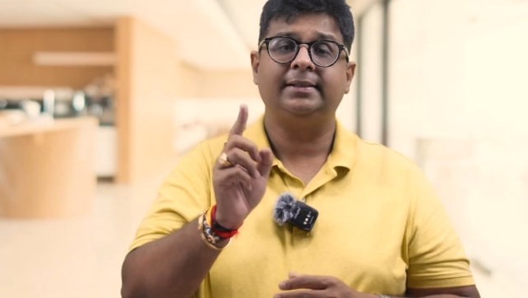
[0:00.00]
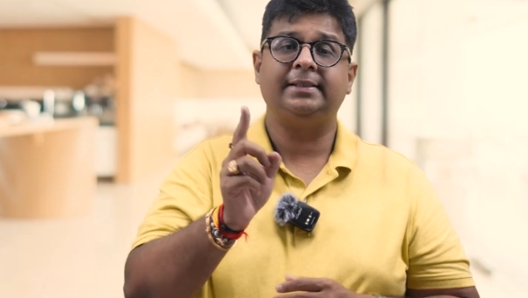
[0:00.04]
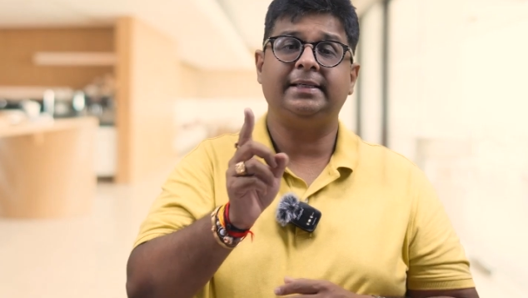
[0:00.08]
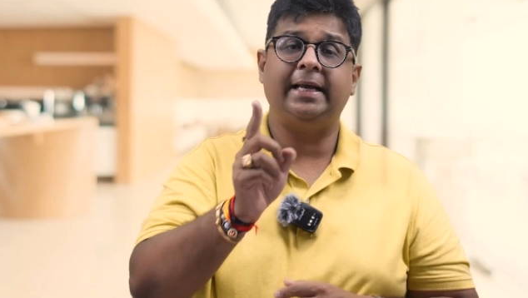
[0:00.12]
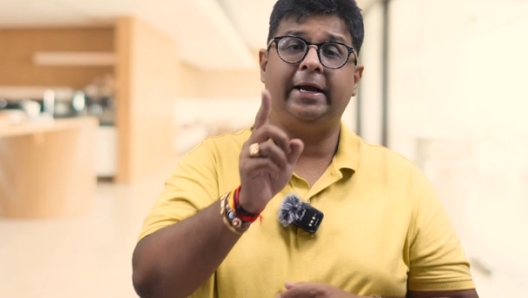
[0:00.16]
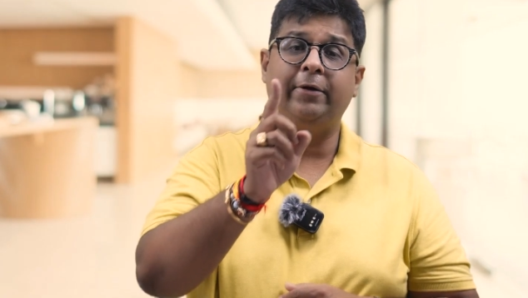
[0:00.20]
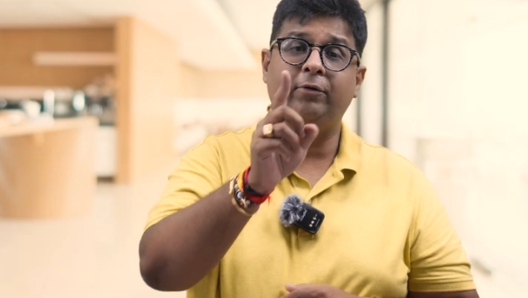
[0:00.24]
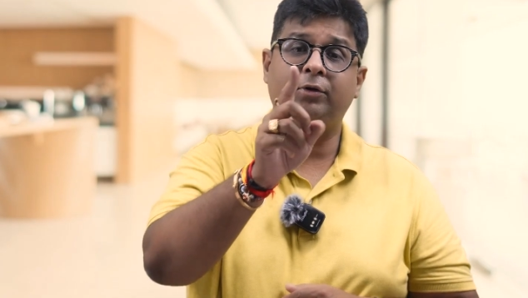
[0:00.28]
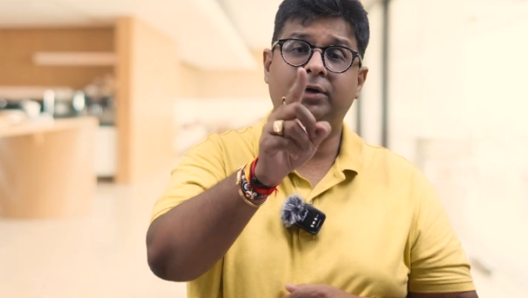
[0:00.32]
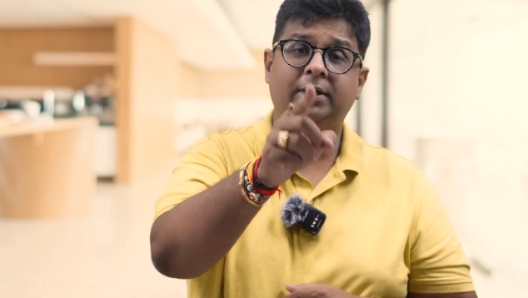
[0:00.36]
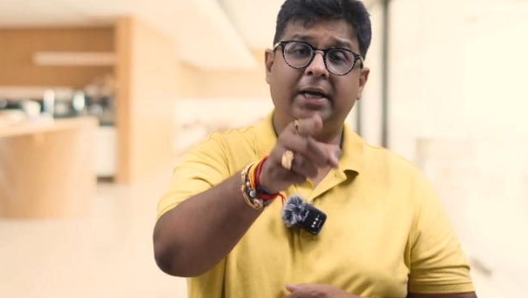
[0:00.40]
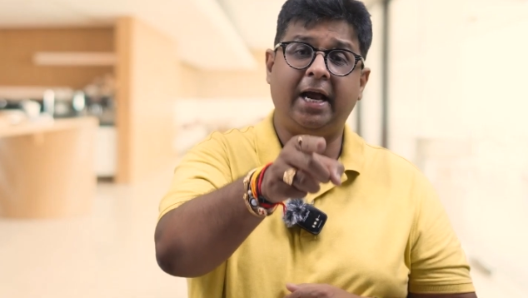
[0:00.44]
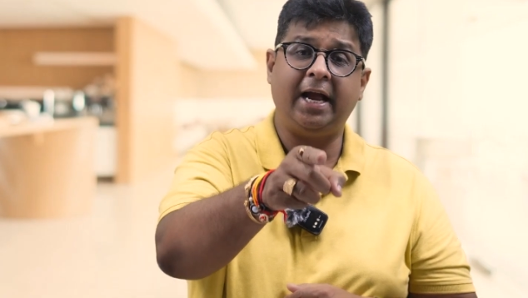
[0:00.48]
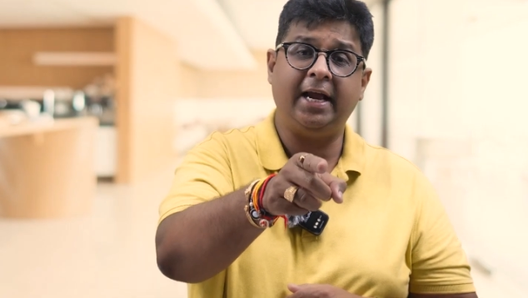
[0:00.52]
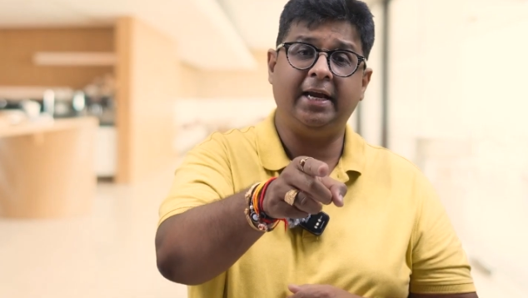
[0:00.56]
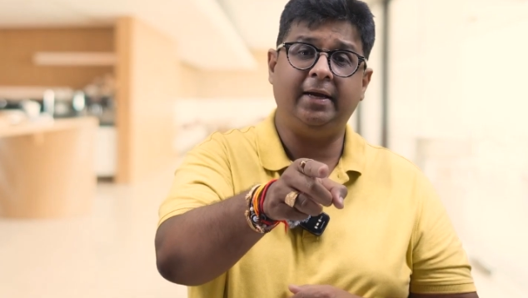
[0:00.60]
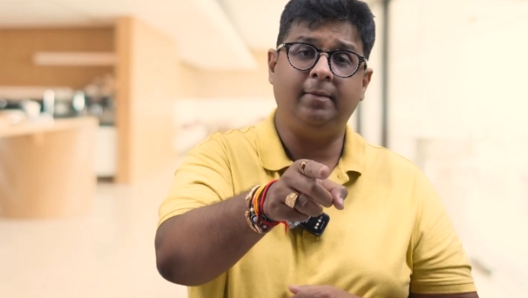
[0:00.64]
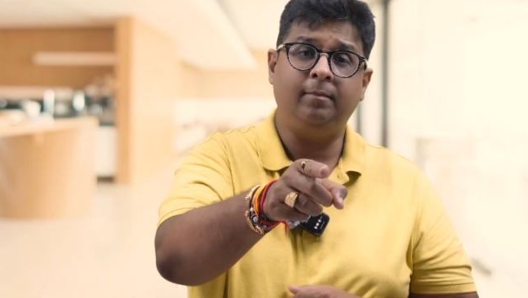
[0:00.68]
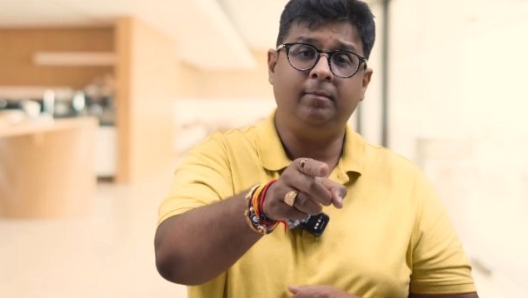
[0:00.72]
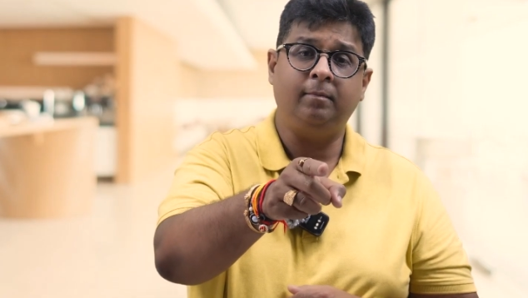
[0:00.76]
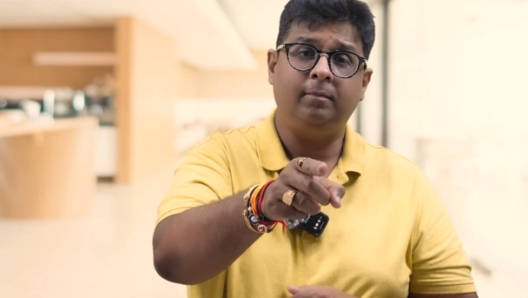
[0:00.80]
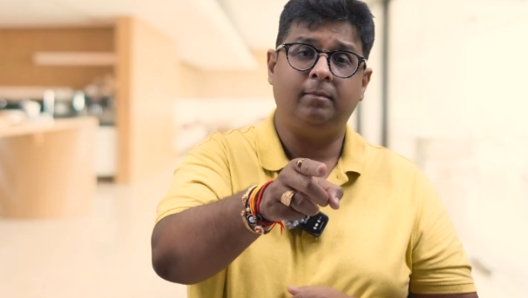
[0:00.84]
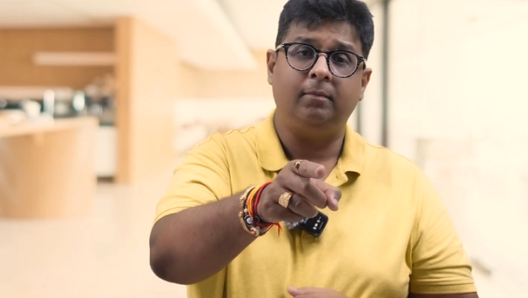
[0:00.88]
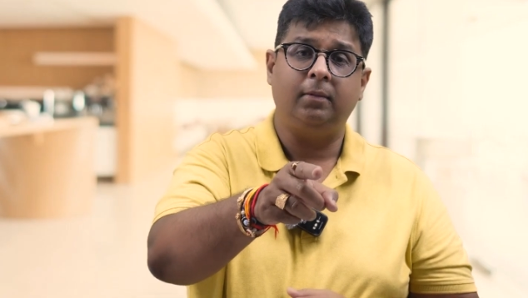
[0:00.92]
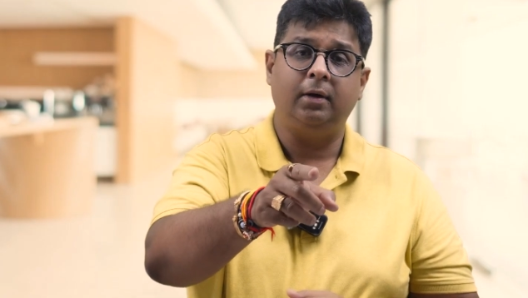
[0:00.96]
save
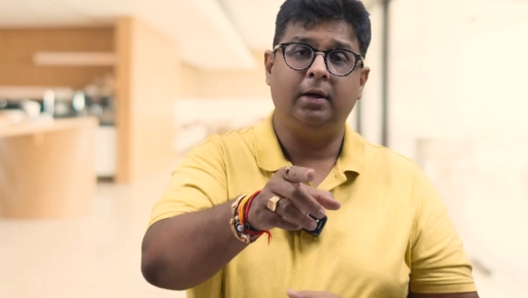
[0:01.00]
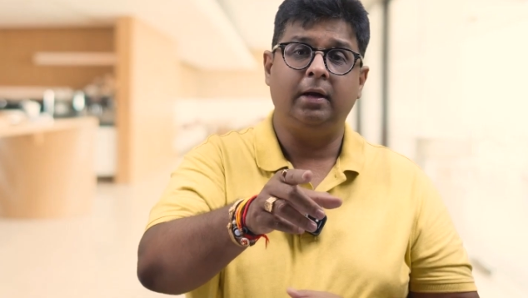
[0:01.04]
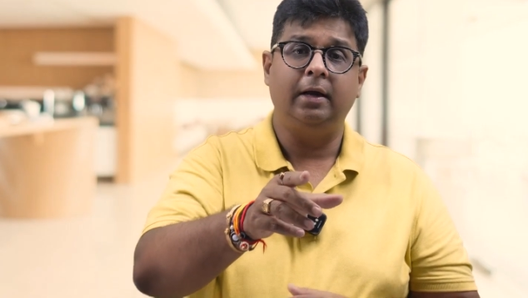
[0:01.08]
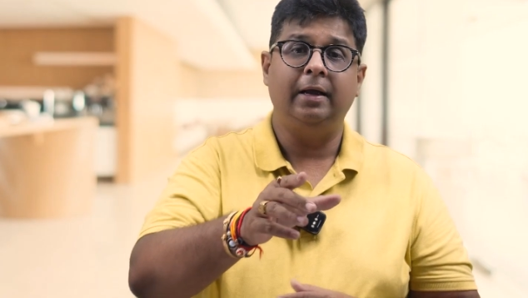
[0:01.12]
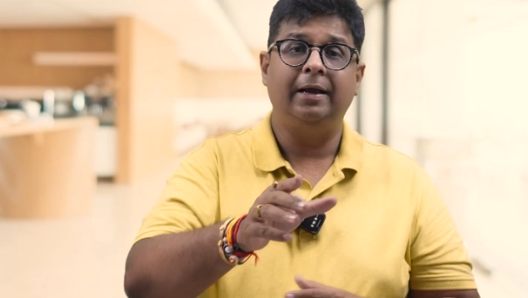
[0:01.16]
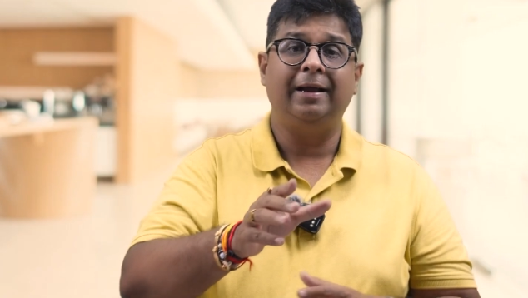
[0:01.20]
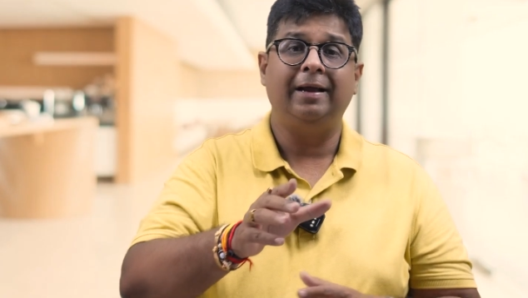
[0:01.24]
time,